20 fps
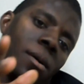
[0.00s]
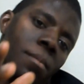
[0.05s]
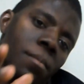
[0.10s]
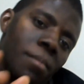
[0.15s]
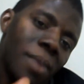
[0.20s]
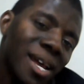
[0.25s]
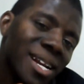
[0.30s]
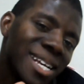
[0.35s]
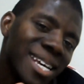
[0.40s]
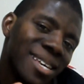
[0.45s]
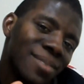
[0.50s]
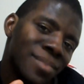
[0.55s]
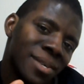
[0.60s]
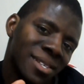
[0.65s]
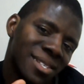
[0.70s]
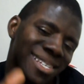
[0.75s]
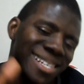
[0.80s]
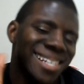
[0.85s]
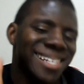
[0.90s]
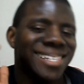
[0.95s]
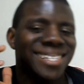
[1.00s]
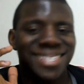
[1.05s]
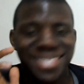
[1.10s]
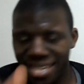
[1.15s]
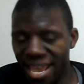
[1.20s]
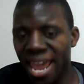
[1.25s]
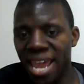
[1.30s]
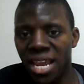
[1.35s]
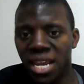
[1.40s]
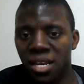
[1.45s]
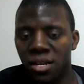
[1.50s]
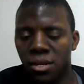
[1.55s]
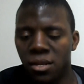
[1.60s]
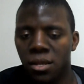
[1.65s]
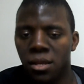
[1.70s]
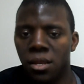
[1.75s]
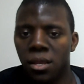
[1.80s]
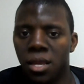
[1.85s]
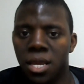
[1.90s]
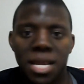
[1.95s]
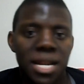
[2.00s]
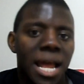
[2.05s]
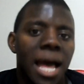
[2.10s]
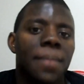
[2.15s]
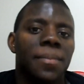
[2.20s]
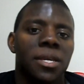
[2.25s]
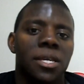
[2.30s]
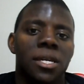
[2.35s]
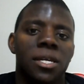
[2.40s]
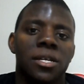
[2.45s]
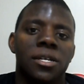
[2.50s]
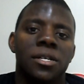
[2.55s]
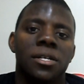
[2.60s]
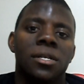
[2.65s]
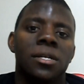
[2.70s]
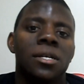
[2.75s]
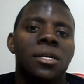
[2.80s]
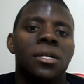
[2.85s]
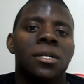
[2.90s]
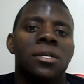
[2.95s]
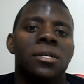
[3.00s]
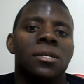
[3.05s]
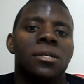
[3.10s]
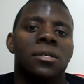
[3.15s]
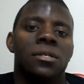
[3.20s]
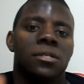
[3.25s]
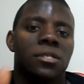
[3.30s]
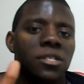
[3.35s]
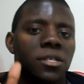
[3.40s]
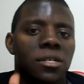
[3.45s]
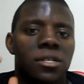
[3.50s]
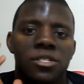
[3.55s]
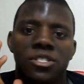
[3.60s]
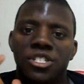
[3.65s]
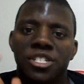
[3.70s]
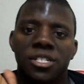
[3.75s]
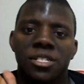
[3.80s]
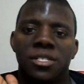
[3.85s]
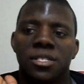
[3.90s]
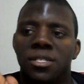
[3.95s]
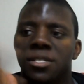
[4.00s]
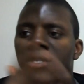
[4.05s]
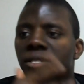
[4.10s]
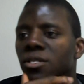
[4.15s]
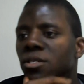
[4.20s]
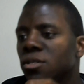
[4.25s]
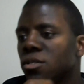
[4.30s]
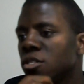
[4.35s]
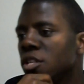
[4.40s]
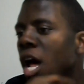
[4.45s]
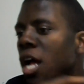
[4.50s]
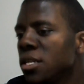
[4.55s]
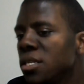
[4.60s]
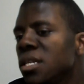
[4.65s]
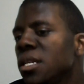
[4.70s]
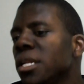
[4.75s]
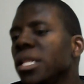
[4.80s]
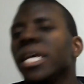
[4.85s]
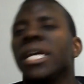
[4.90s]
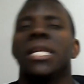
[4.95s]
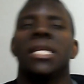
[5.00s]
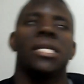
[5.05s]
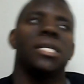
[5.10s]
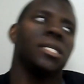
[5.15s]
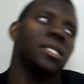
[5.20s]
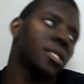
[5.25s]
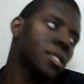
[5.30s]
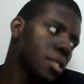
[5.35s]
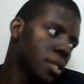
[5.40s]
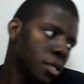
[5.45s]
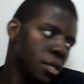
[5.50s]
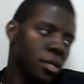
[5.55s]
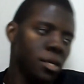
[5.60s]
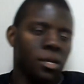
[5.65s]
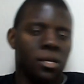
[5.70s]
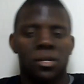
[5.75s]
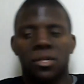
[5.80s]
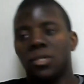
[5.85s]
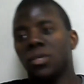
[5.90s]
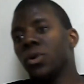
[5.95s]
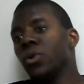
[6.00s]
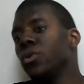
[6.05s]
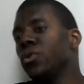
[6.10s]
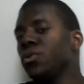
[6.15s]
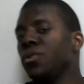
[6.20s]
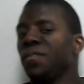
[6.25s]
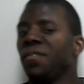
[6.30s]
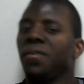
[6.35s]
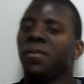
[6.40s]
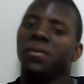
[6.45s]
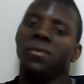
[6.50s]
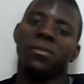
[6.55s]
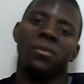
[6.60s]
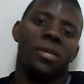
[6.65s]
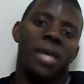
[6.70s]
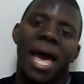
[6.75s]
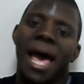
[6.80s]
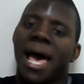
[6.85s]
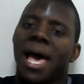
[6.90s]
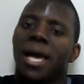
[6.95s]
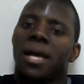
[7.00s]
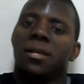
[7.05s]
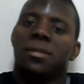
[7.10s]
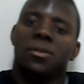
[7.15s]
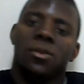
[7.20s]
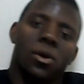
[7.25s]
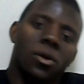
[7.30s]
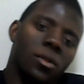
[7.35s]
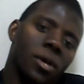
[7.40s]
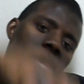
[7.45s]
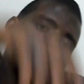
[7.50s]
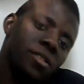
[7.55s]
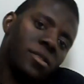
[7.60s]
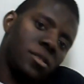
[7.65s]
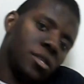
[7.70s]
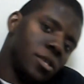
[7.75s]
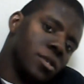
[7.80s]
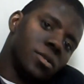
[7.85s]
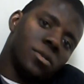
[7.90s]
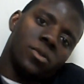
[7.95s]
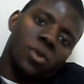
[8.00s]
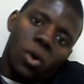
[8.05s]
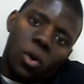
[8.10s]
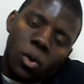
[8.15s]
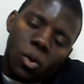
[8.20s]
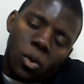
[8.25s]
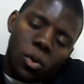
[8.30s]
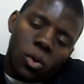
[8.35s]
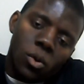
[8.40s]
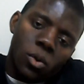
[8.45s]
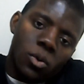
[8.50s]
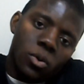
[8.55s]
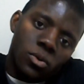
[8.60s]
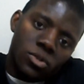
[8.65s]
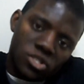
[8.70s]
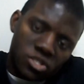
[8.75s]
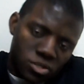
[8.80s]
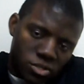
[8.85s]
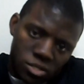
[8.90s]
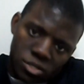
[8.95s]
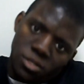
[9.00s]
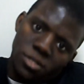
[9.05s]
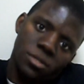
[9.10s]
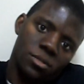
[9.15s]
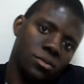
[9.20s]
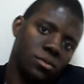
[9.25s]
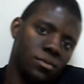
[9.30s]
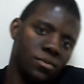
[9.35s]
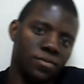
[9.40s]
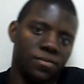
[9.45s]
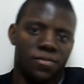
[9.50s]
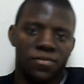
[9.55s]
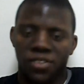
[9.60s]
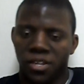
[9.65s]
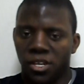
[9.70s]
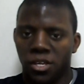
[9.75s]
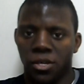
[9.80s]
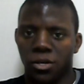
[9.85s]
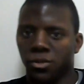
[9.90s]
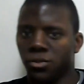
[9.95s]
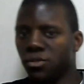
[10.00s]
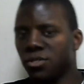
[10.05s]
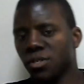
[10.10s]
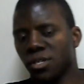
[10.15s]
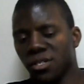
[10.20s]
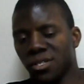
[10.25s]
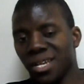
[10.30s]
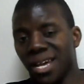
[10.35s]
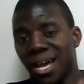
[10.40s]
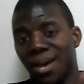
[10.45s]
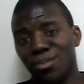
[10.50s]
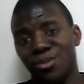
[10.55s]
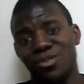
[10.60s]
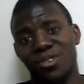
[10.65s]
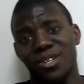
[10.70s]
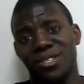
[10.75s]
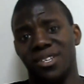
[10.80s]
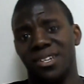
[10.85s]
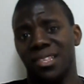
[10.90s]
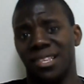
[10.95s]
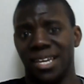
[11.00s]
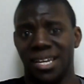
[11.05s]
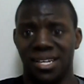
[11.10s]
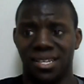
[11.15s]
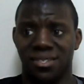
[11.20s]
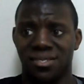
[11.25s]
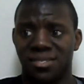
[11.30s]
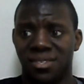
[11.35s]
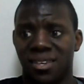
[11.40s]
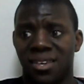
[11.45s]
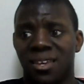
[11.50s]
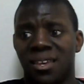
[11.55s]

My name is Zane, and I'm here to just talk to the ladies. So you guys, go look at Zeo's old videos, because I'm going to talk to the ladies.